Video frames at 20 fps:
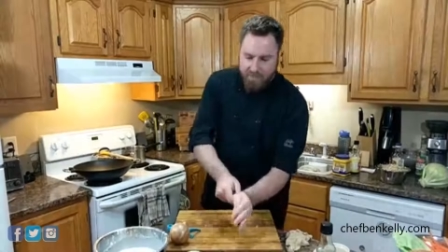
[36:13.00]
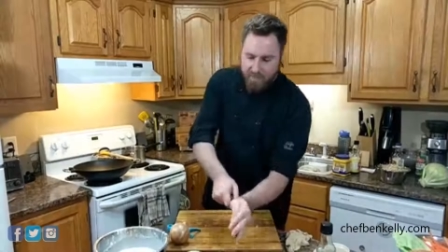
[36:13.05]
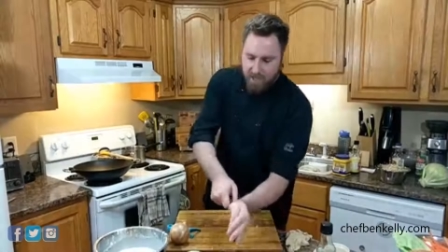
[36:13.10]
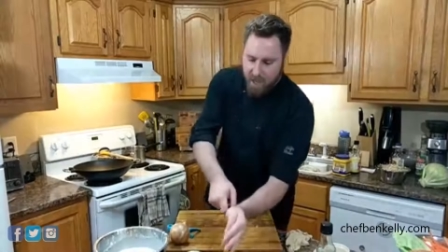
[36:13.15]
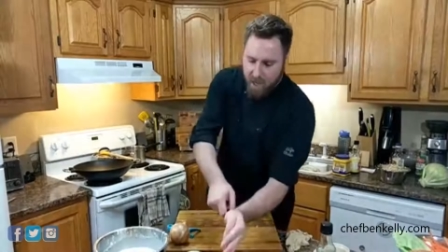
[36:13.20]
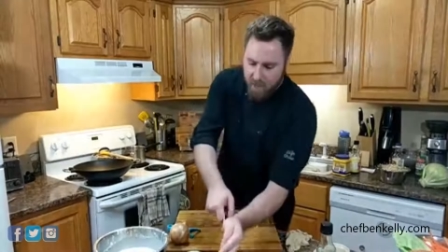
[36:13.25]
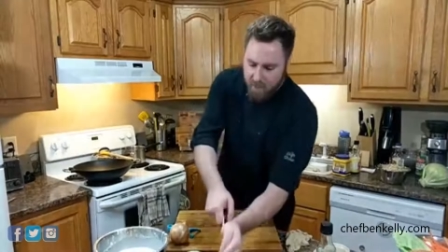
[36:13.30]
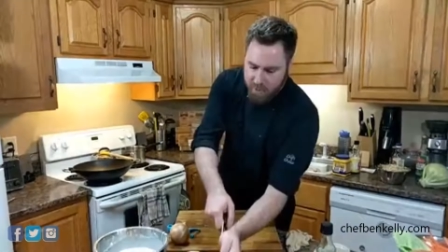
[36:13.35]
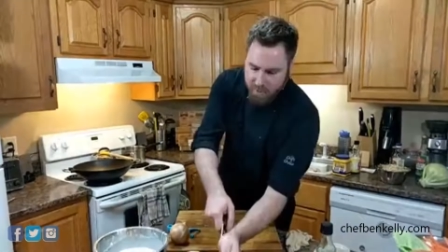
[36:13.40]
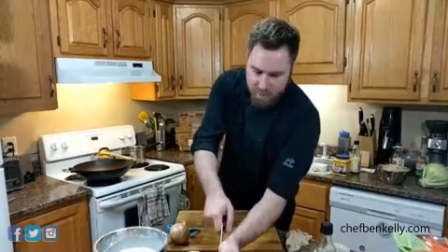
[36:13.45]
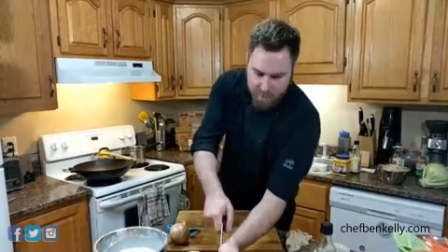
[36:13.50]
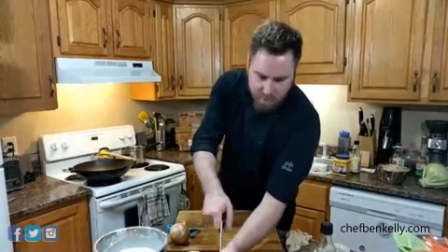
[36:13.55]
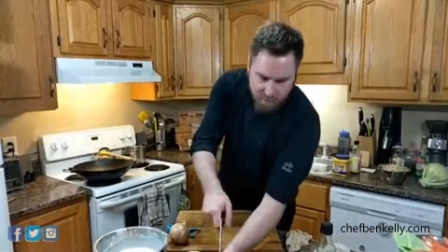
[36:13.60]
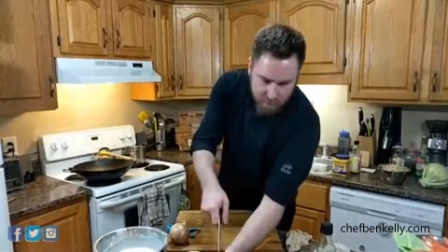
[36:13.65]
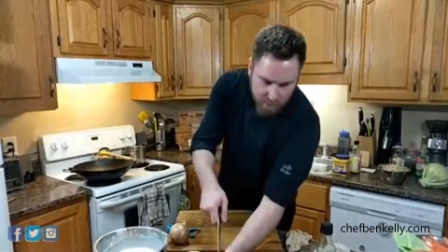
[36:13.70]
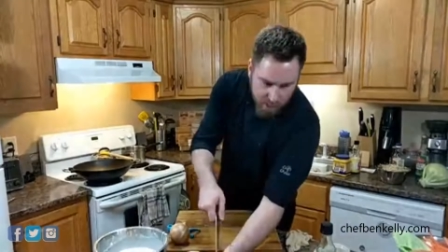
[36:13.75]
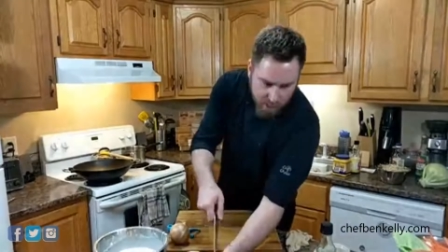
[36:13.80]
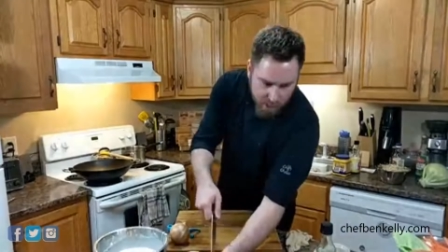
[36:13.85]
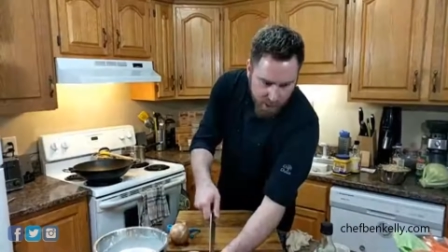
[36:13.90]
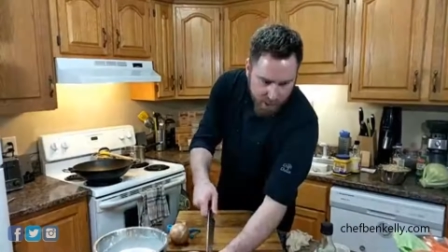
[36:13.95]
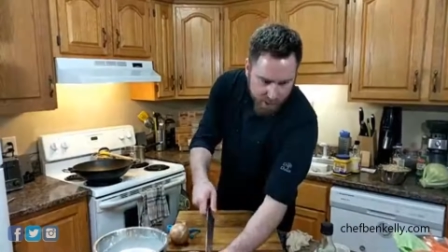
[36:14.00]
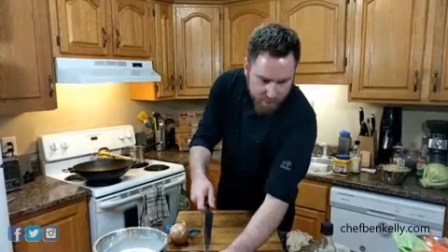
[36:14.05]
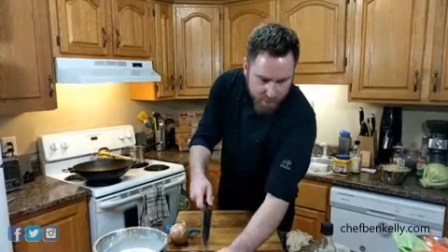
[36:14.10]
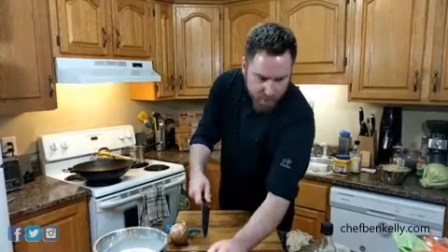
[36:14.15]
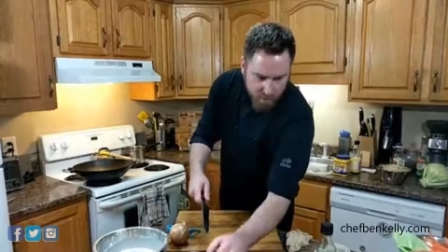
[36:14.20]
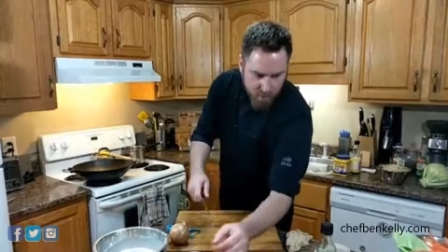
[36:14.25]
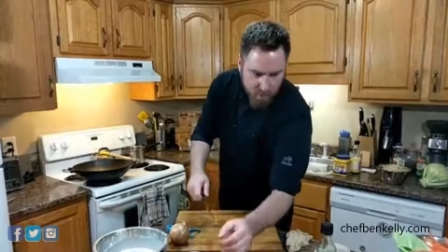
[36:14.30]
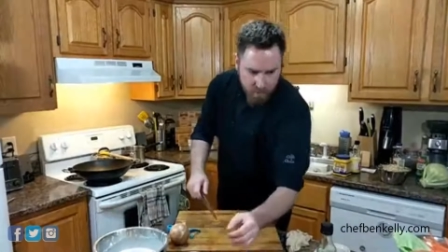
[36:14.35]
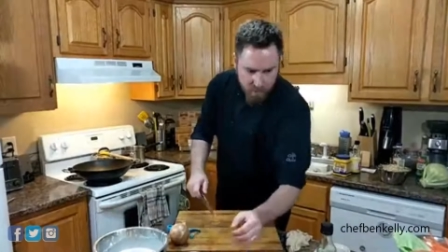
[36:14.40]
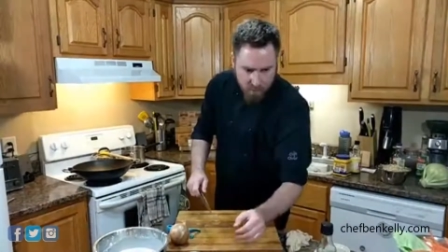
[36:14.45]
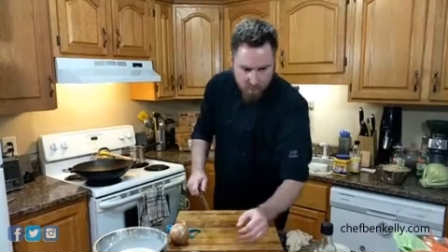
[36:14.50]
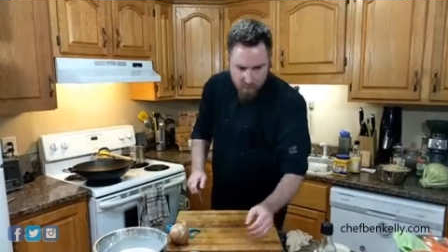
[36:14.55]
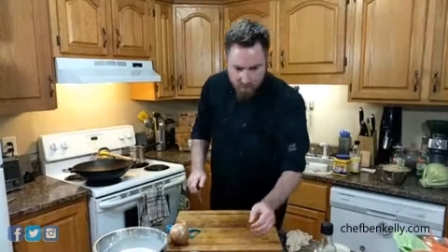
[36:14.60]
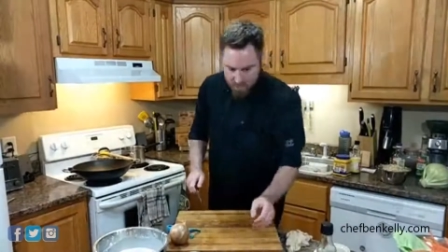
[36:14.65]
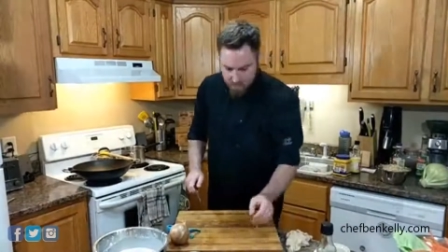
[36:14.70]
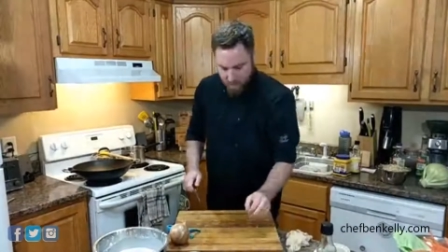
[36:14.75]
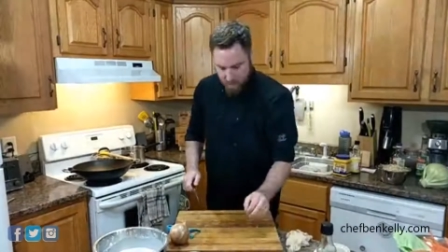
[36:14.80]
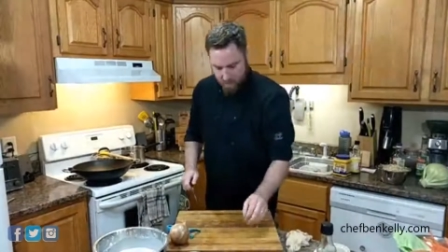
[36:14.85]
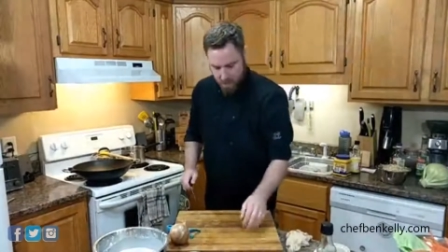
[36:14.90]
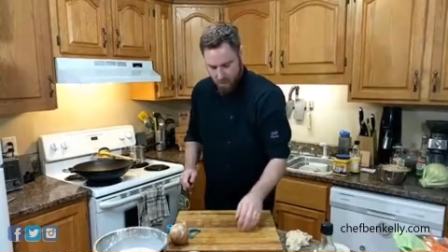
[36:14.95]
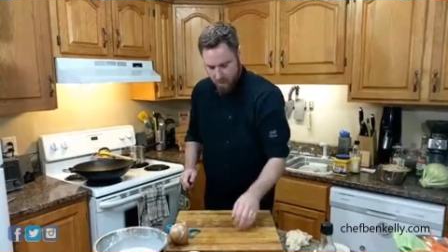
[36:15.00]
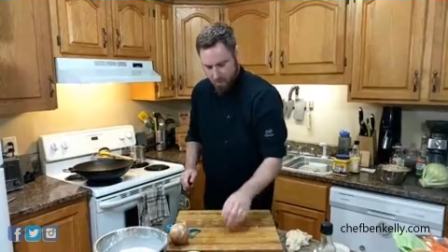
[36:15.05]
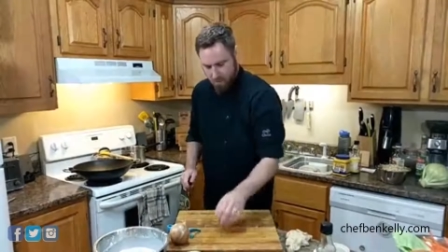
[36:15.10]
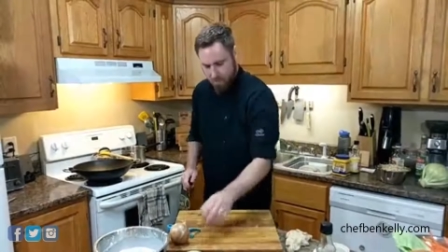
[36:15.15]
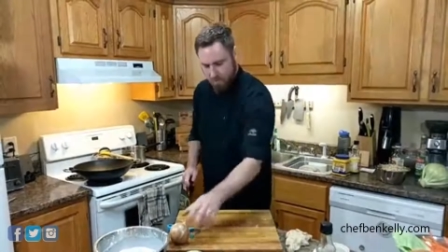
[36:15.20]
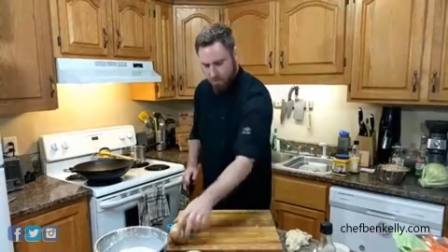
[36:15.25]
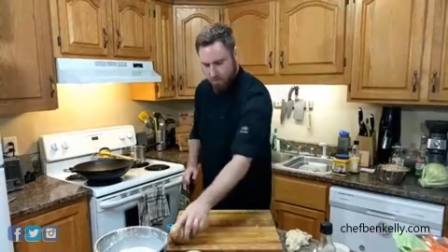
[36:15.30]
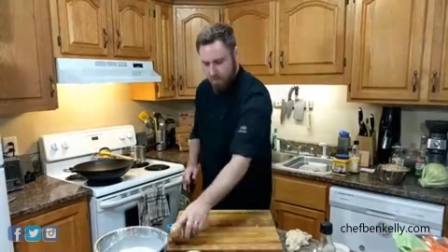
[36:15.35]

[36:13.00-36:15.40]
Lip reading: Let's onion, guys. Let's onion.